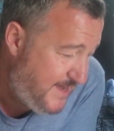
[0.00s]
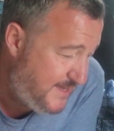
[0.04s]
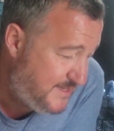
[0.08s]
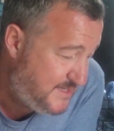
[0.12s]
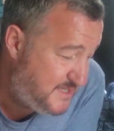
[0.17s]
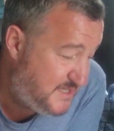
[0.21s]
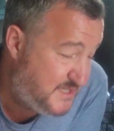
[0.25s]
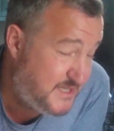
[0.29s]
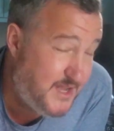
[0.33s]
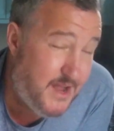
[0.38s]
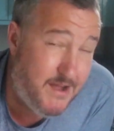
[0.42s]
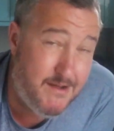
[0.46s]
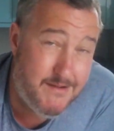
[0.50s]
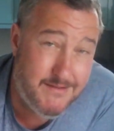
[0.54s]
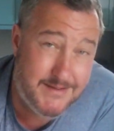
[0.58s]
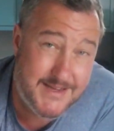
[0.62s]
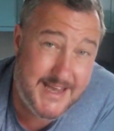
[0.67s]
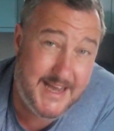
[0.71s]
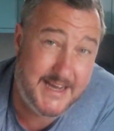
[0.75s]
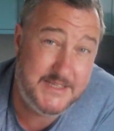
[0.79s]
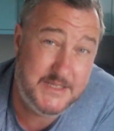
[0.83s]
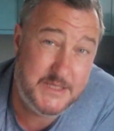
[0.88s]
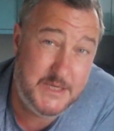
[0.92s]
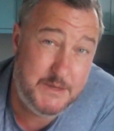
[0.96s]

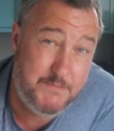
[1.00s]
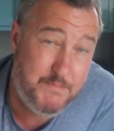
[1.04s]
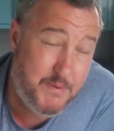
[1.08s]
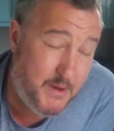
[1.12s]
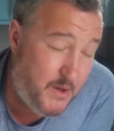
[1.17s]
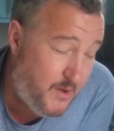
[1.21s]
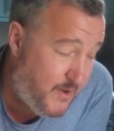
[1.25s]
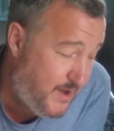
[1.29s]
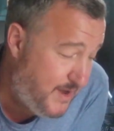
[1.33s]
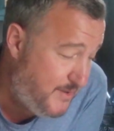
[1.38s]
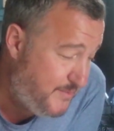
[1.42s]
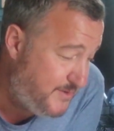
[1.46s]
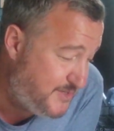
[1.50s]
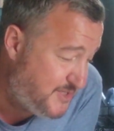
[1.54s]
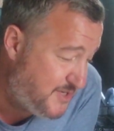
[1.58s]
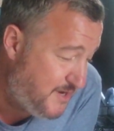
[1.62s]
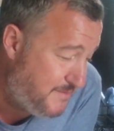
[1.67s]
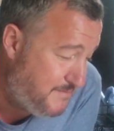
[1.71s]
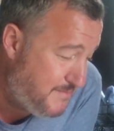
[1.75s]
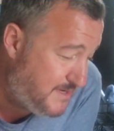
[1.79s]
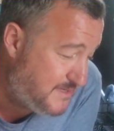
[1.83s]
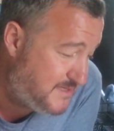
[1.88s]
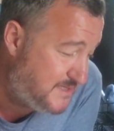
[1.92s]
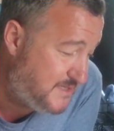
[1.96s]
Stargazy pie, which I
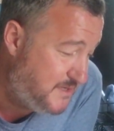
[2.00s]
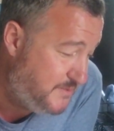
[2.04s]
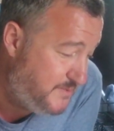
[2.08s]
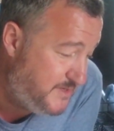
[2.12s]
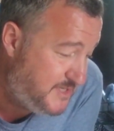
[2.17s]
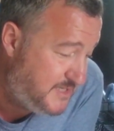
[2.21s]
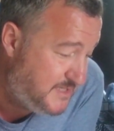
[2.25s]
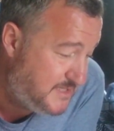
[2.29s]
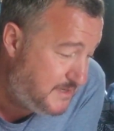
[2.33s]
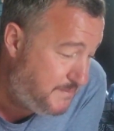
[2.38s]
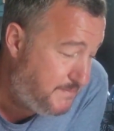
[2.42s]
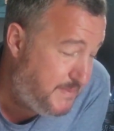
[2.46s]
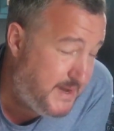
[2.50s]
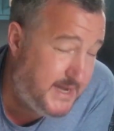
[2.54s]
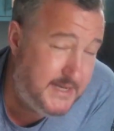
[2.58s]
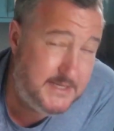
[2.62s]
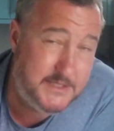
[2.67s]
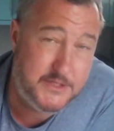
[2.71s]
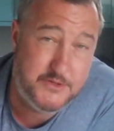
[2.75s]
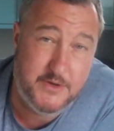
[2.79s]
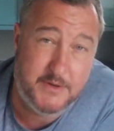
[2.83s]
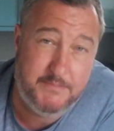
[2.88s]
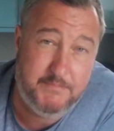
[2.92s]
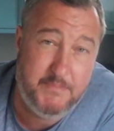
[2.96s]
must do, which is a
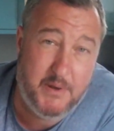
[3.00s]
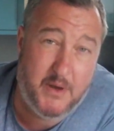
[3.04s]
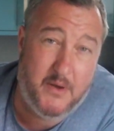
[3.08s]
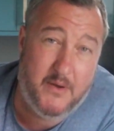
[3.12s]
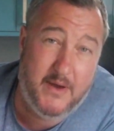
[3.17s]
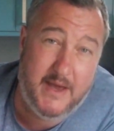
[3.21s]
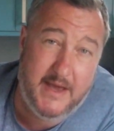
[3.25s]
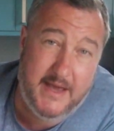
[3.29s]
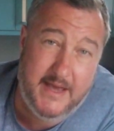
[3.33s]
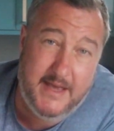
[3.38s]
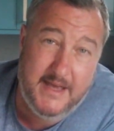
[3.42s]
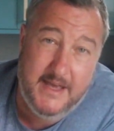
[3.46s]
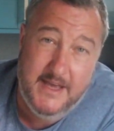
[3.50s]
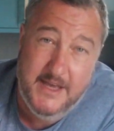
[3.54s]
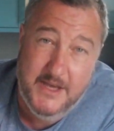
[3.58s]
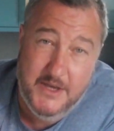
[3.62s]
pastry pie